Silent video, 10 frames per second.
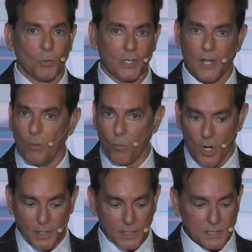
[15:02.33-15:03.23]
of that.
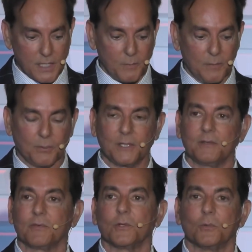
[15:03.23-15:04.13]
One is going to be plenty
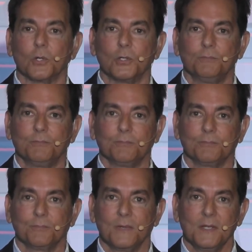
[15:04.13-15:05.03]
for the world.
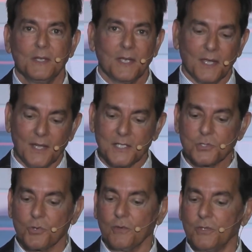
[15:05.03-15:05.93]
And that's
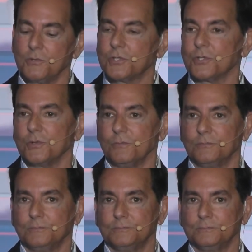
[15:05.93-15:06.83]
true of you too.
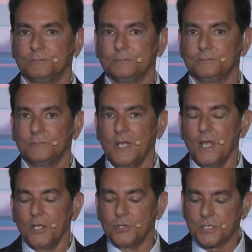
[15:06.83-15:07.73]

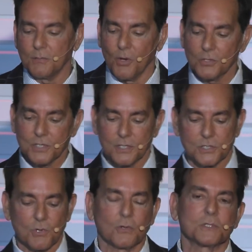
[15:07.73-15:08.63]
You see, most of the
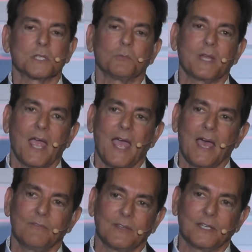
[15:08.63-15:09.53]
struggles that we
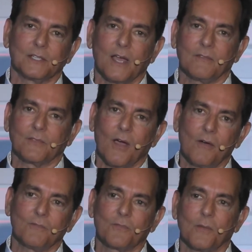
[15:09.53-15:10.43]
have in life
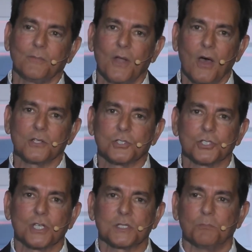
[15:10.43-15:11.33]
come from not
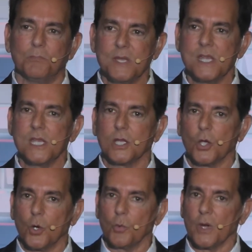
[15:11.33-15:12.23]
just being
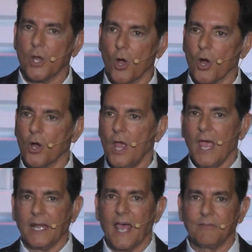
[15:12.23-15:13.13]
who we are
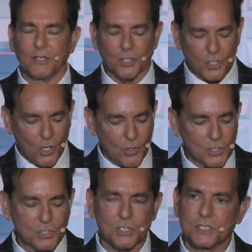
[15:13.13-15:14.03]
and having the
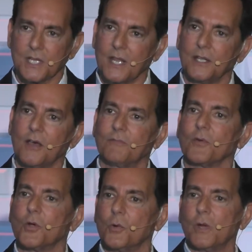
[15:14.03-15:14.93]
courage to stand up
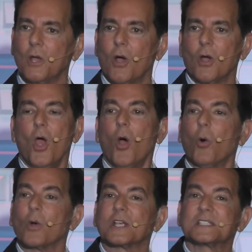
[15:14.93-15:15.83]
for who we are
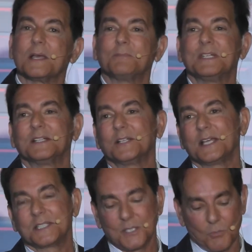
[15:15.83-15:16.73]
or accepting
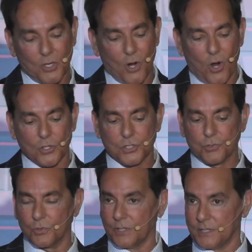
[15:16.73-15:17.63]
less than what our hearts
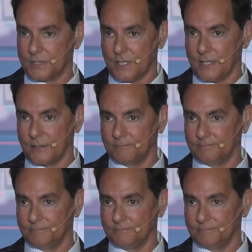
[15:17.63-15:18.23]
truly desire.